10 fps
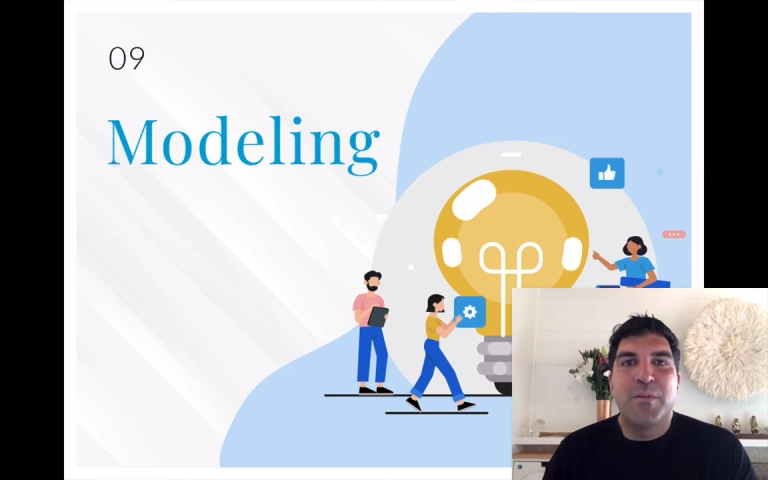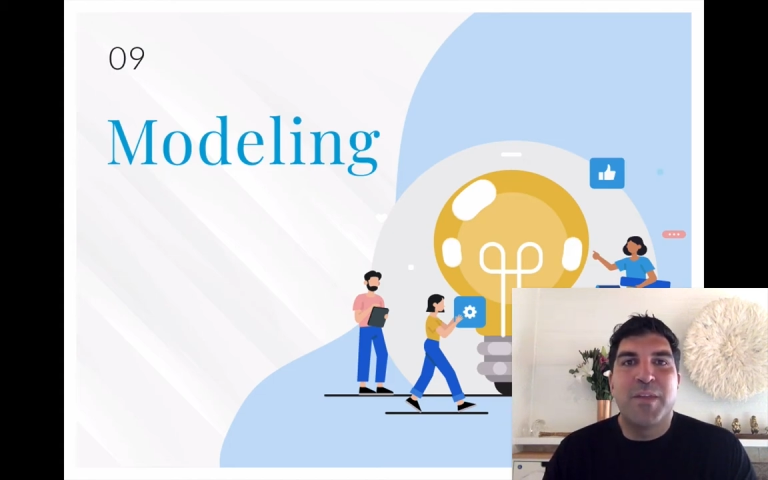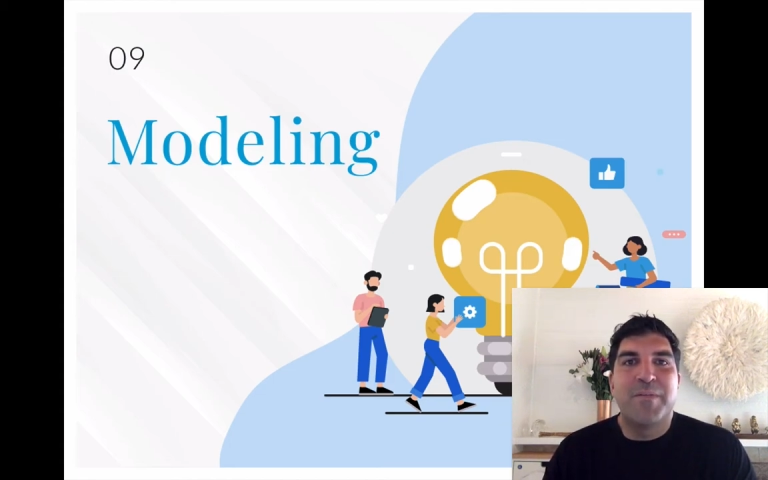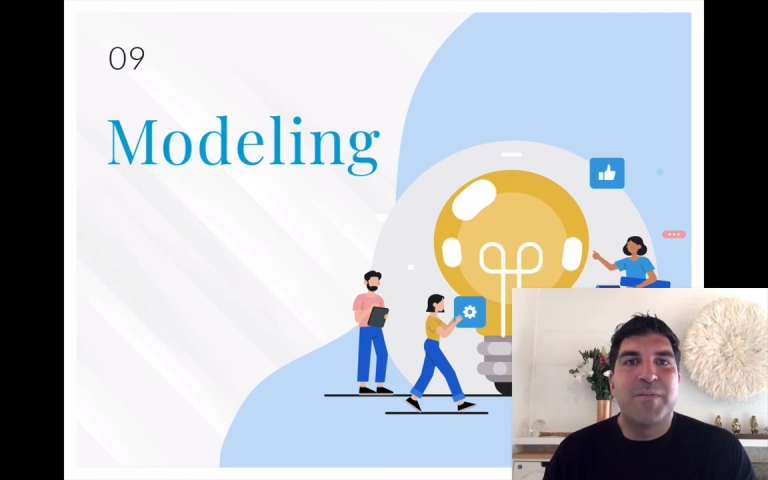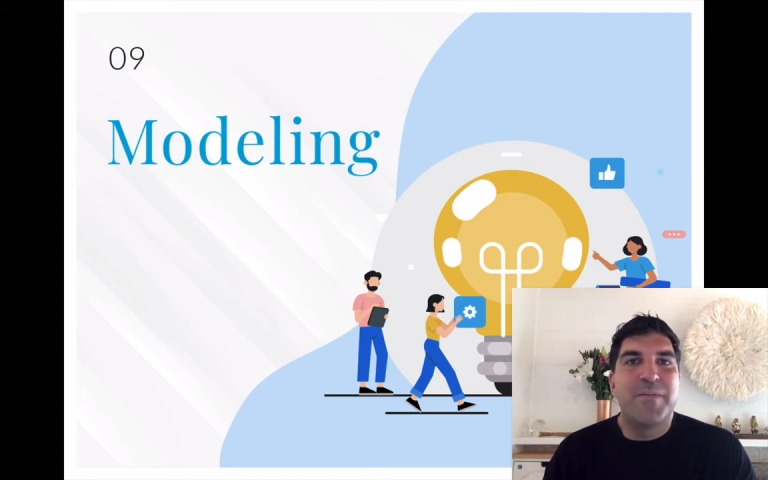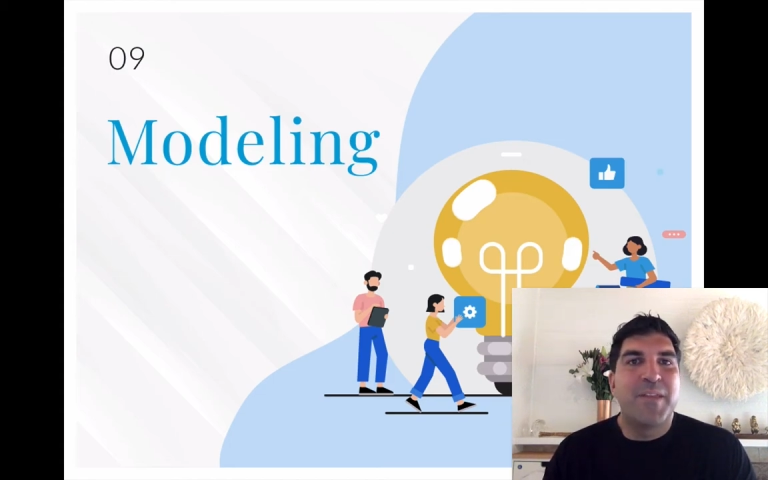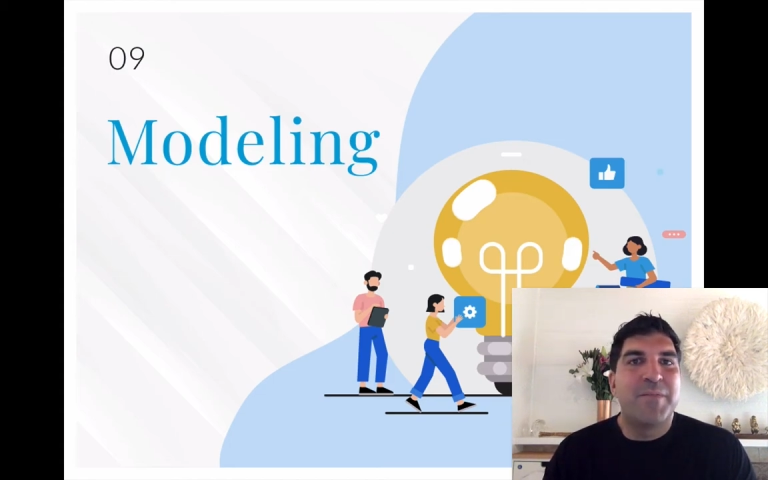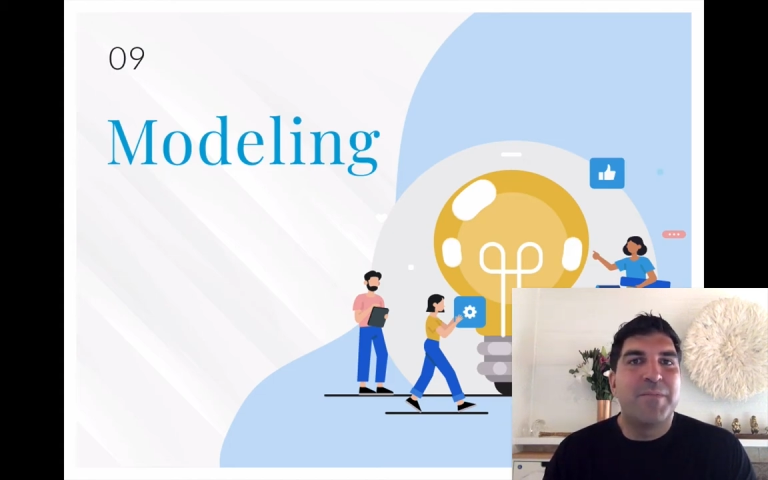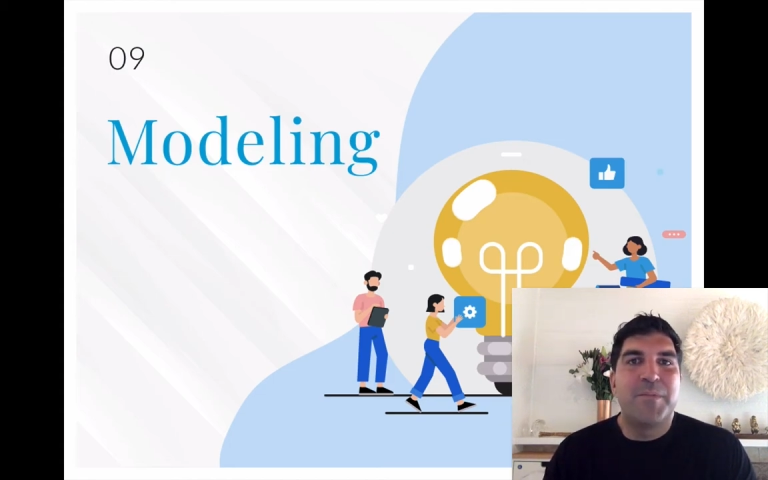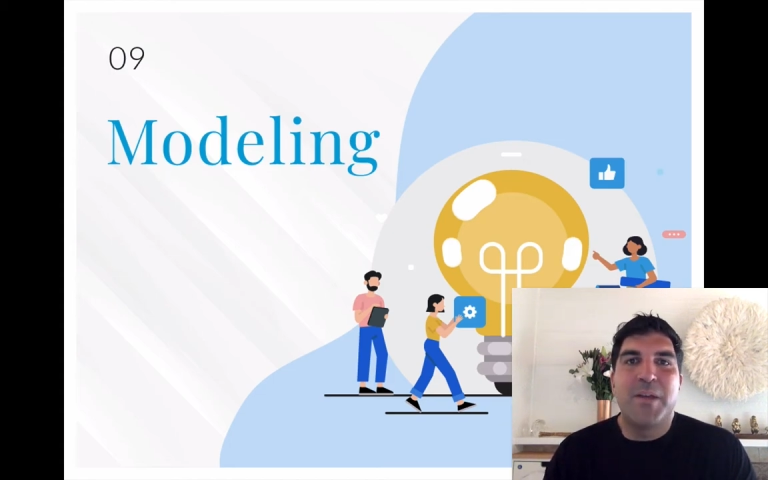
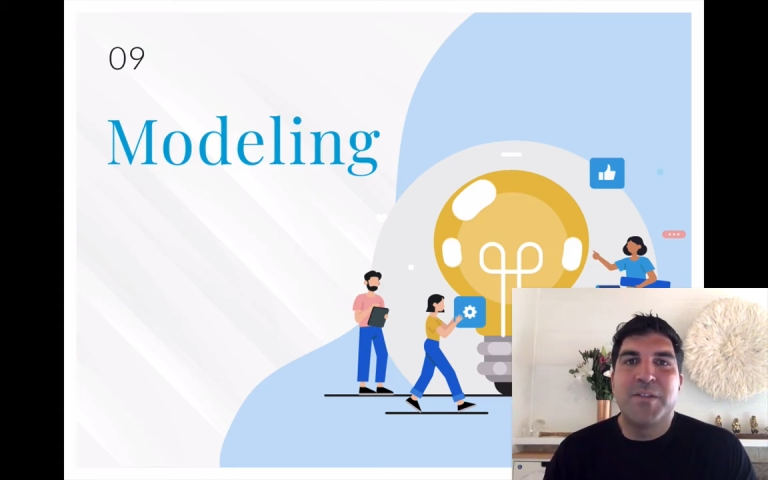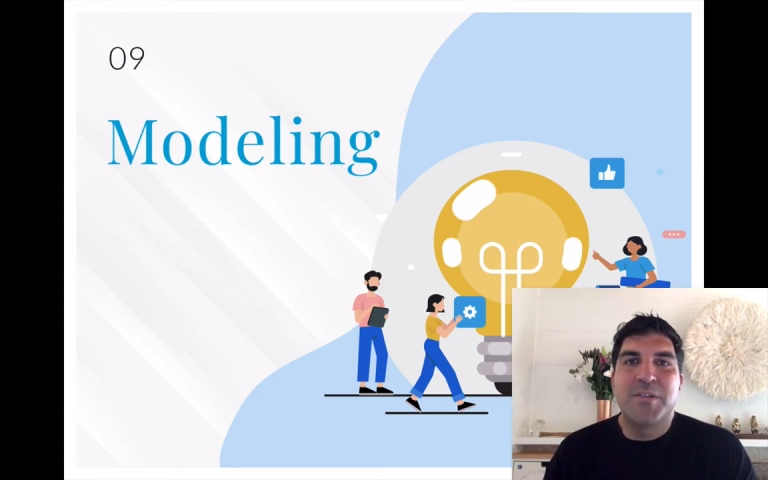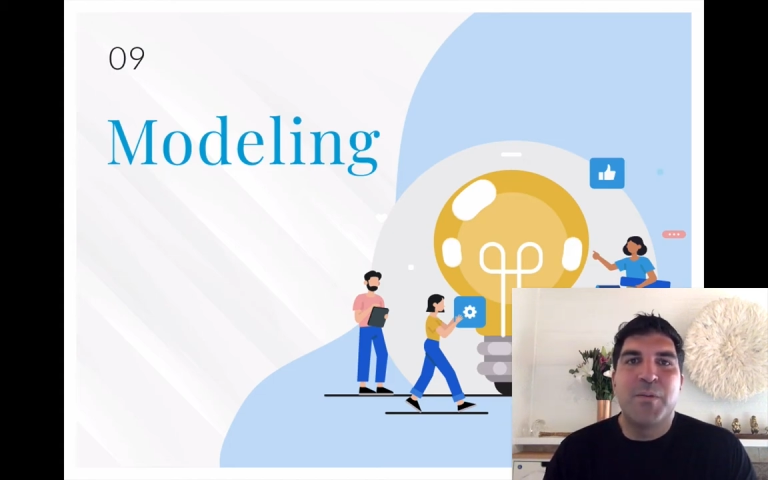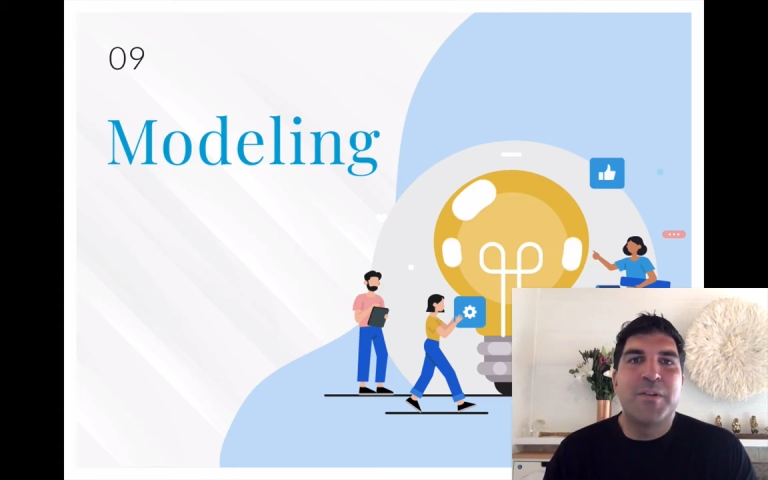They've done so